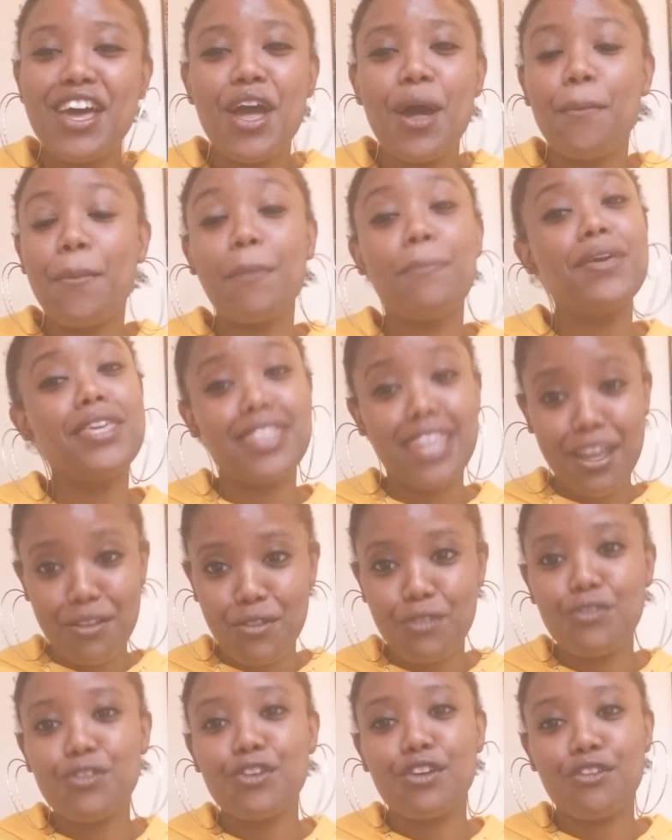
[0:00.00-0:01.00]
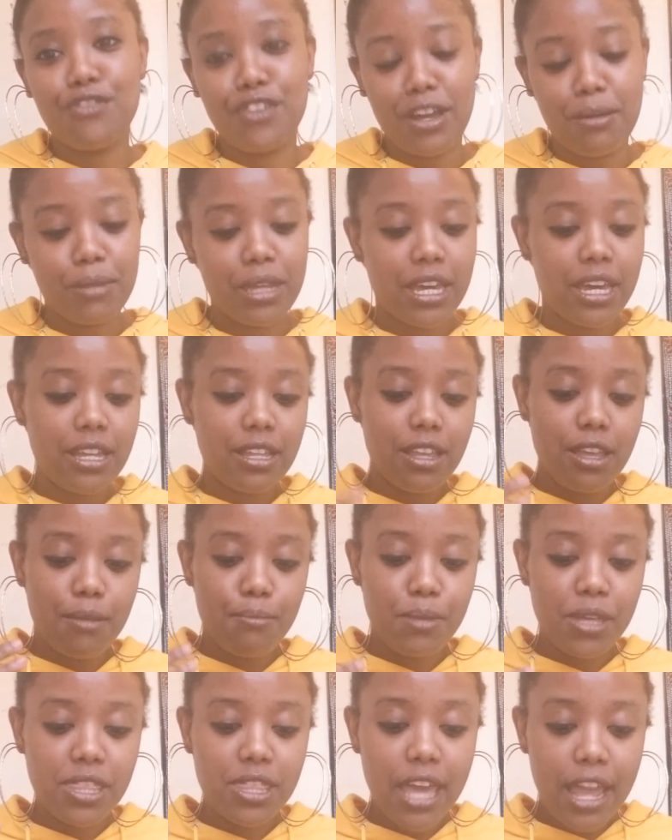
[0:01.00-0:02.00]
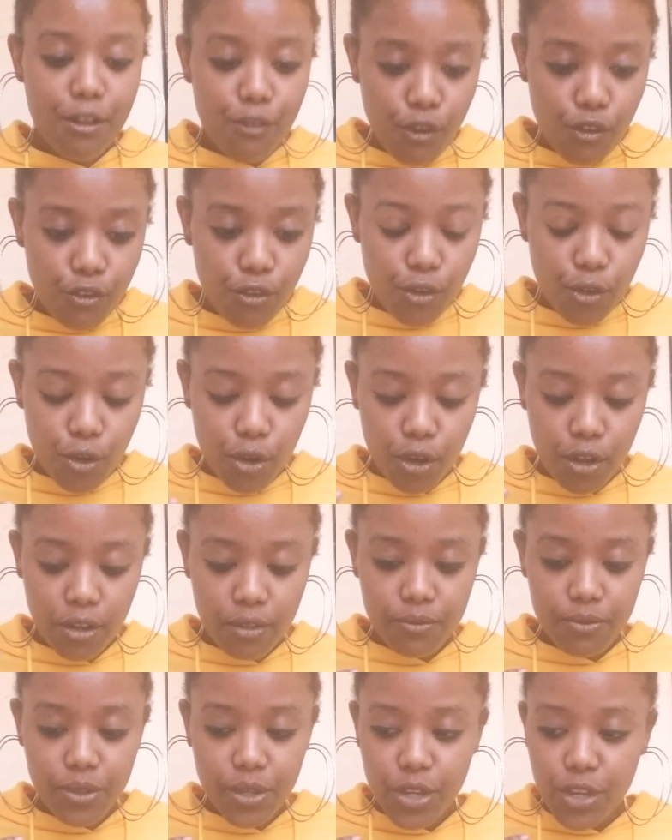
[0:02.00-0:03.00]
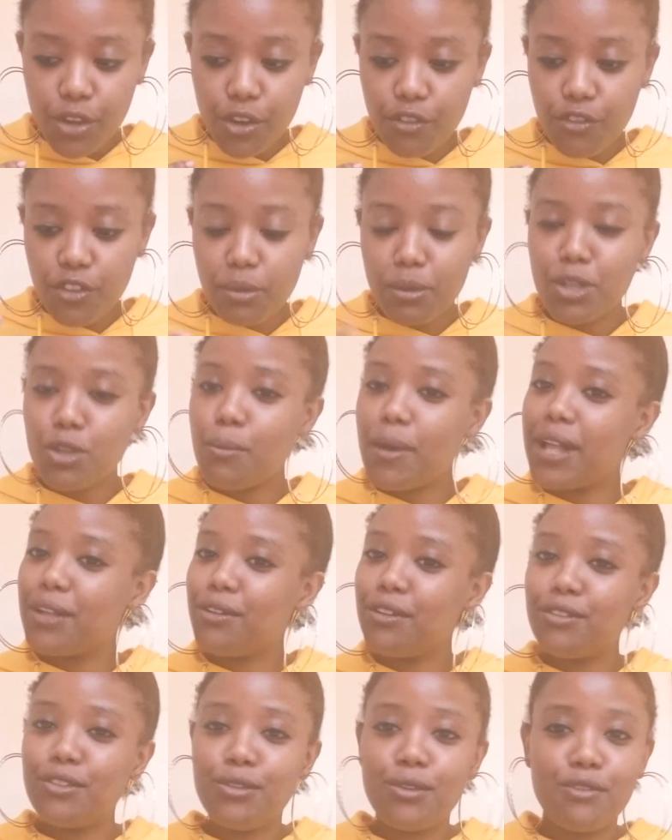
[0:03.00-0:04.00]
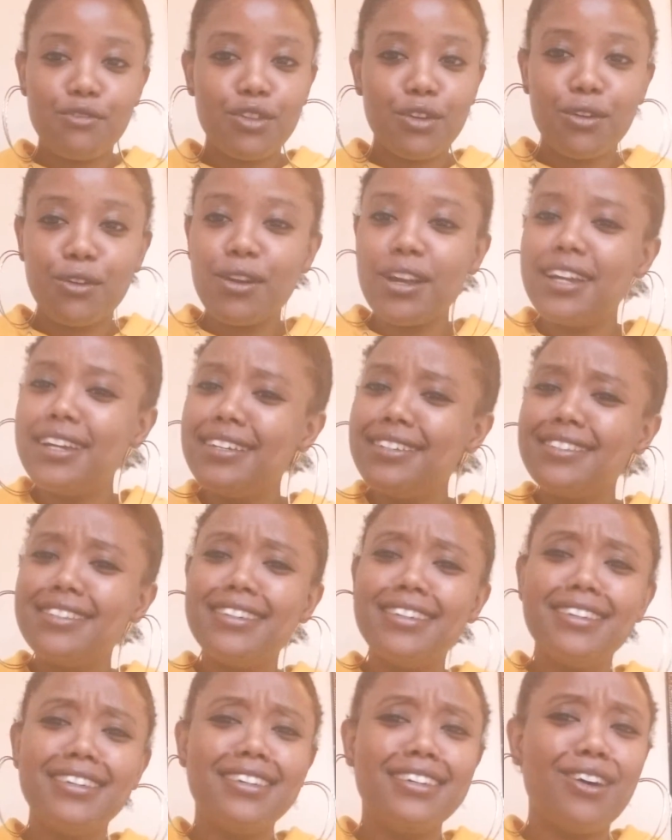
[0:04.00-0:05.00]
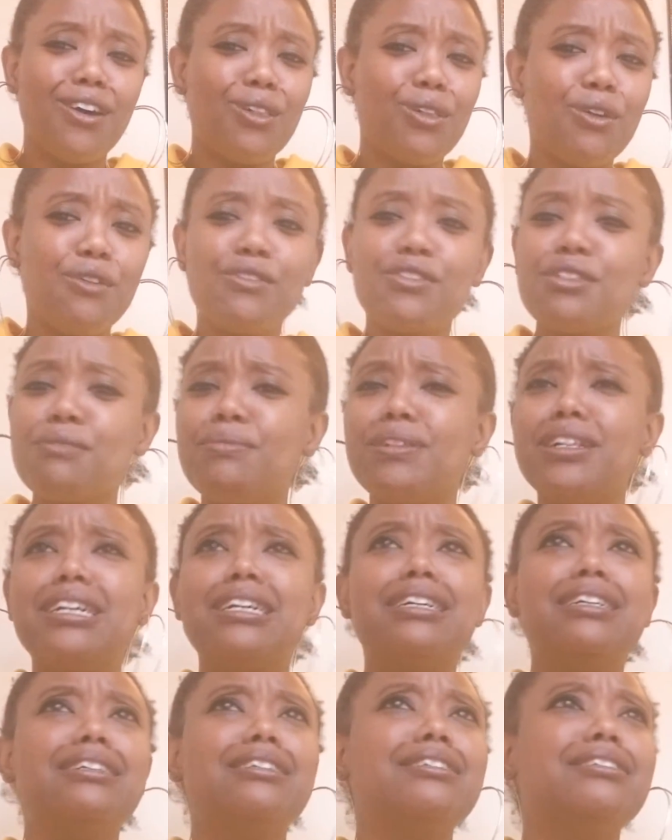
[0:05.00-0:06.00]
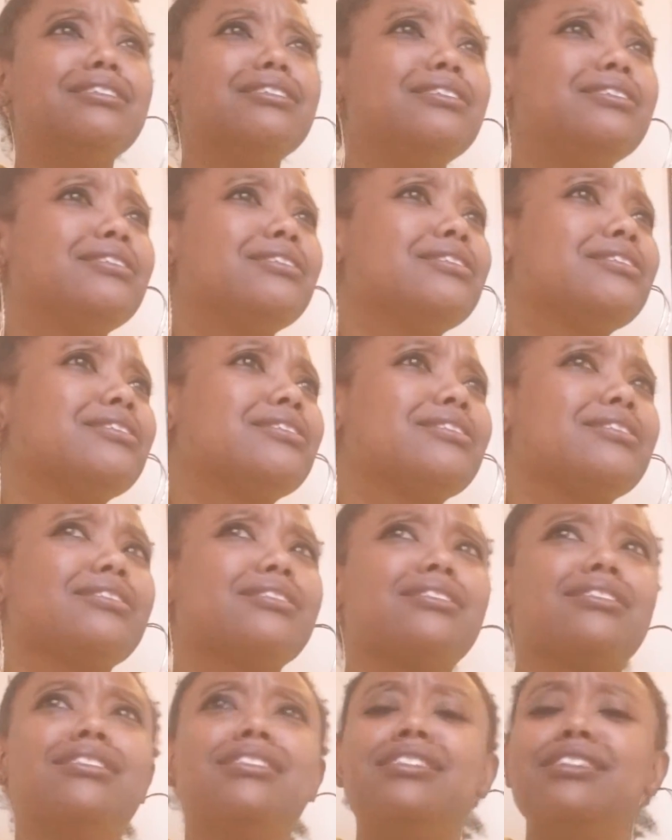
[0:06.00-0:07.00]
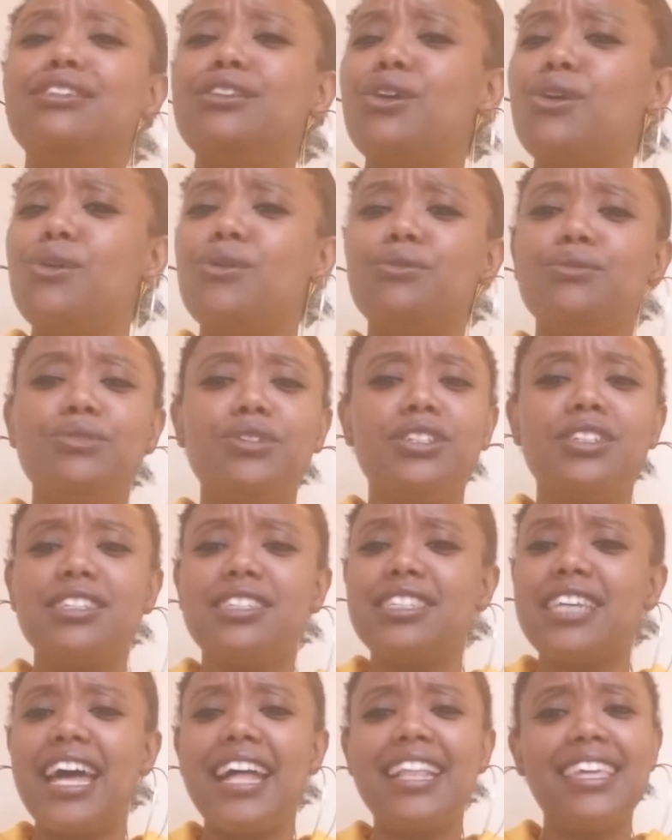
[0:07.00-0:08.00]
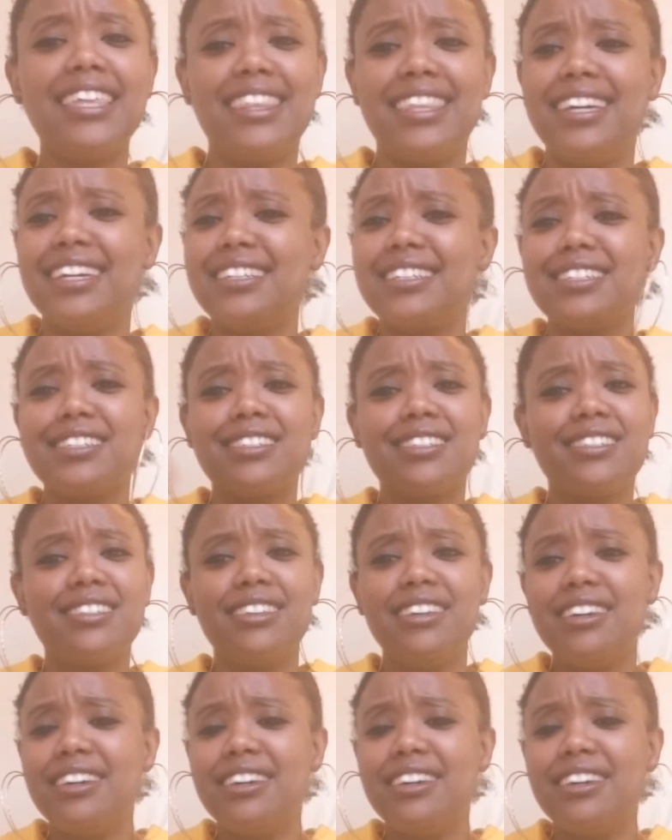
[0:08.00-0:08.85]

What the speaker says: But be thankful for your family, and be thankful for your family, no matter, if they're crazy, all over the place, just anything. Just